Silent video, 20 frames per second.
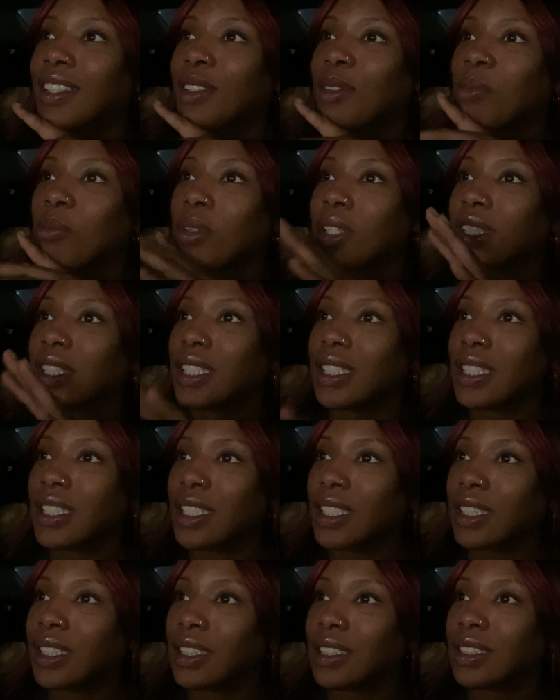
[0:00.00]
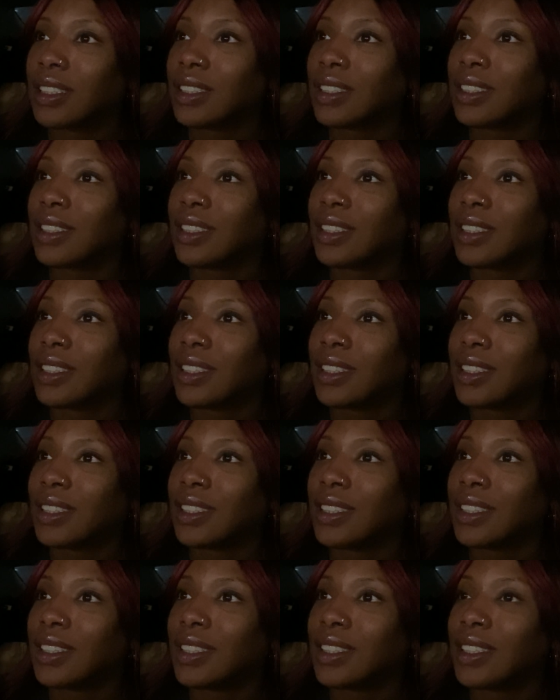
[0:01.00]
But listen,
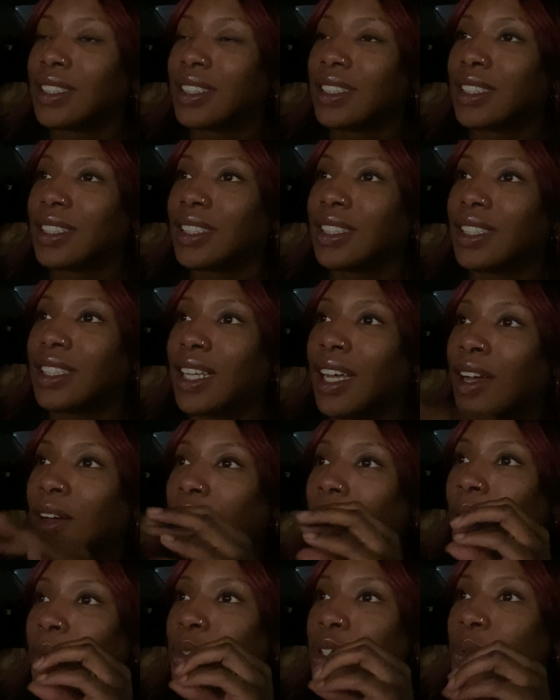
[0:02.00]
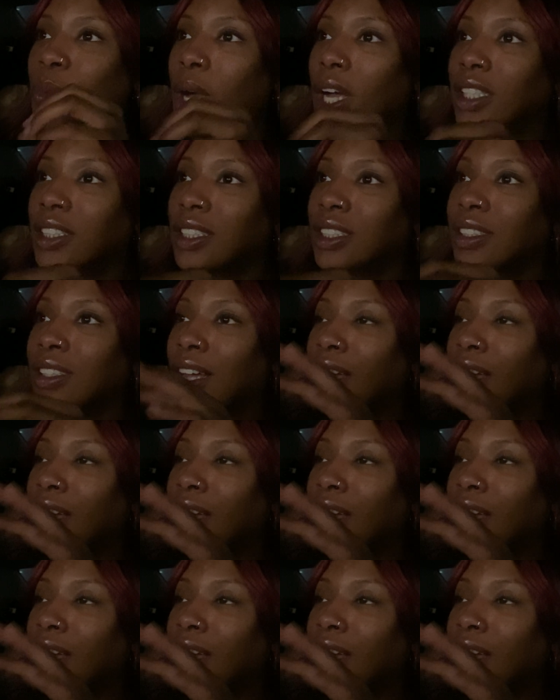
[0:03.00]
I was watching.